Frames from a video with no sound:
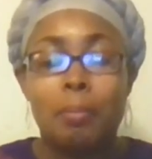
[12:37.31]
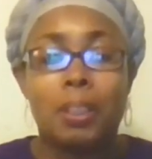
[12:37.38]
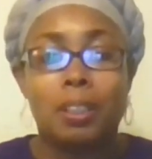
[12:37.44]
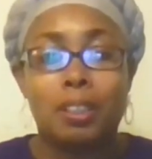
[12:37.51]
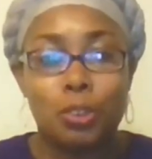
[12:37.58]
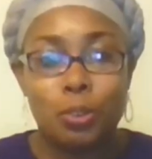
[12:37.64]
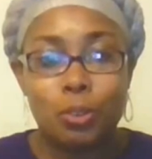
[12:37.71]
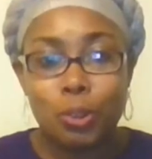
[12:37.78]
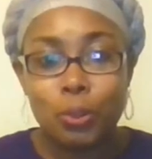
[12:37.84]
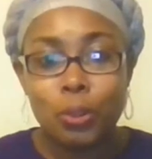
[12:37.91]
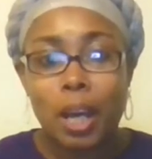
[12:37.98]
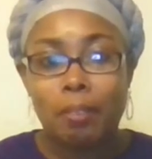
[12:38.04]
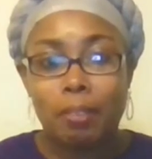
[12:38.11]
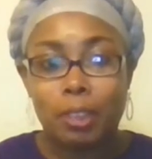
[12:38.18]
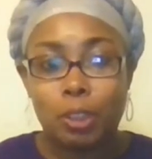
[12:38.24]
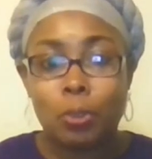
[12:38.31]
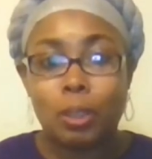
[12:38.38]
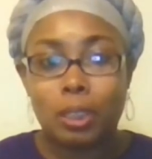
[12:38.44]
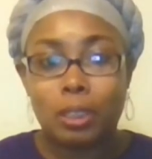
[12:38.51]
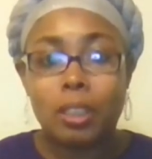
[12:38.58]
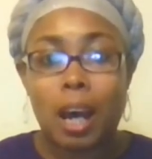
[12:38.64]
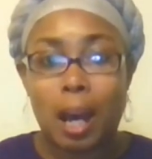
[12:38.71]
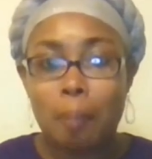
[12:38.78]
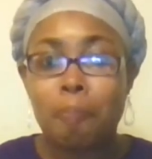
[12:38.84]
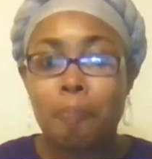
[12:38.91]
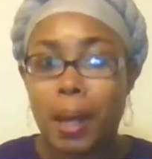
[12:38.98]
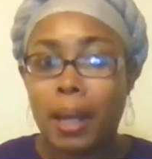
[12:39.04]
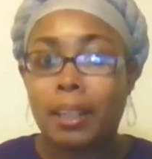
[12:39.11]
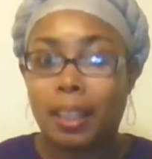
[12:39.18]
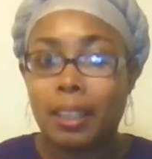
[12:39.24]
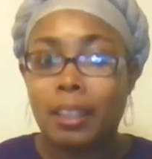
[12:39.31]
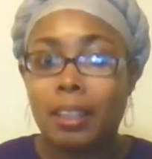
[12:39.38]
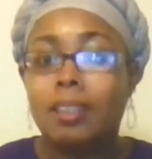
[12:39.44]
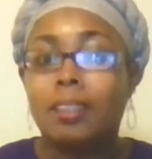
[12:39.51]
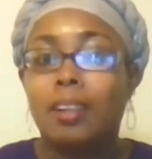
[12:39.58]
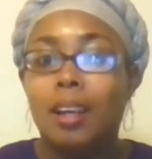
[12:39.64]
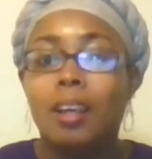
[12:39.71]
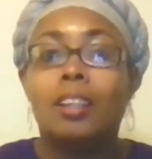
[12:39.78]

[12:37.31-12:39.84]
because you do have a choice to opt back in.